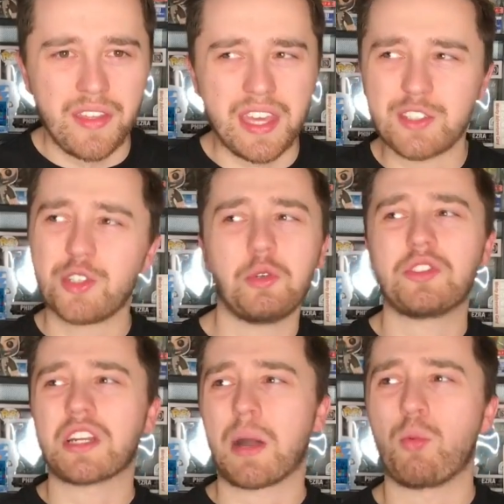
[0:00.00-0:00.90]
They
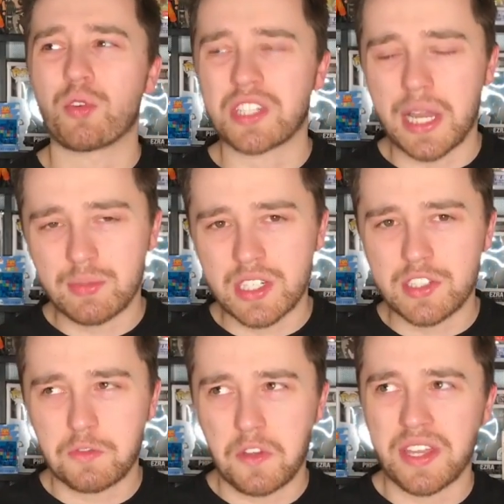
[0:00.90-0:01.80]
introduced it a couple more times, and
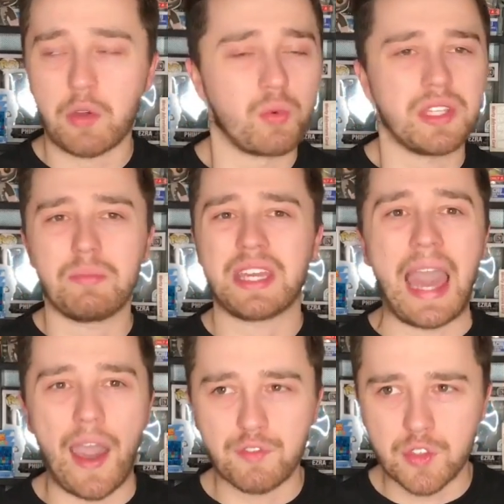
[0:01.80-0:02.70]
it just felt like a really
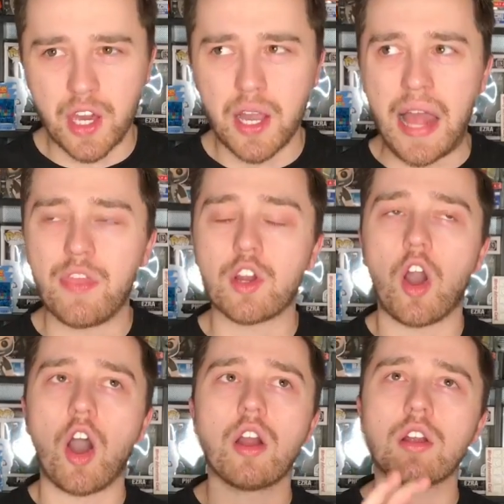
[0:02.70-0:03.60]
big afterthought. And
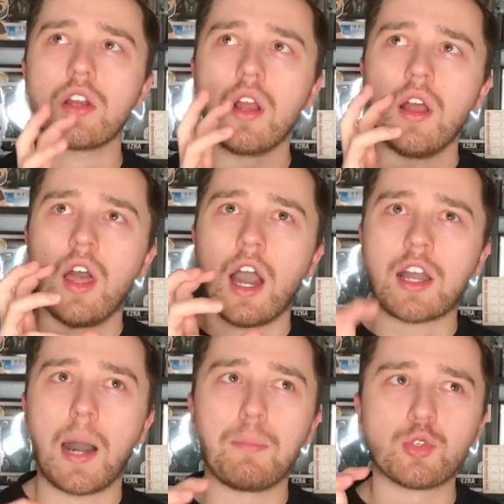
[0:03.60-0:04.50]
there are a
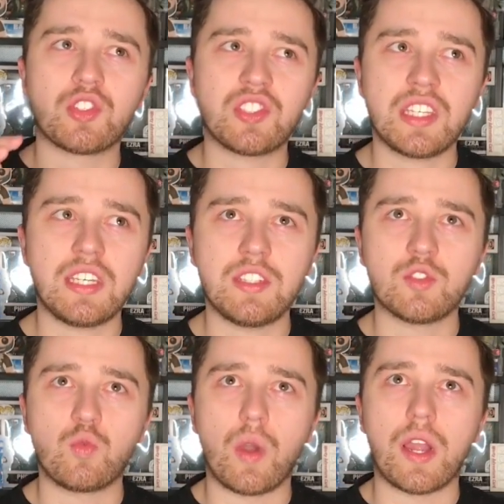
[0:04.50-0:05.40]
couple
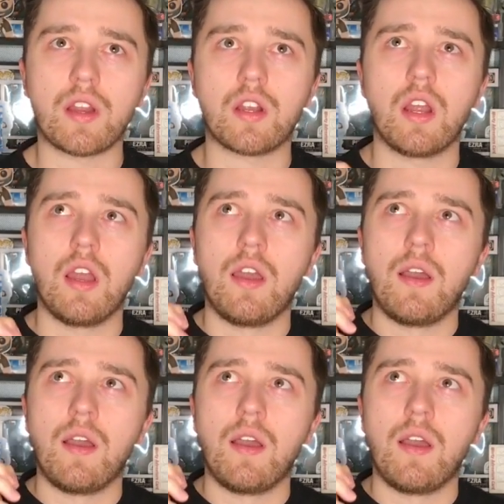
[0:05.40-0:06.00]
scenes where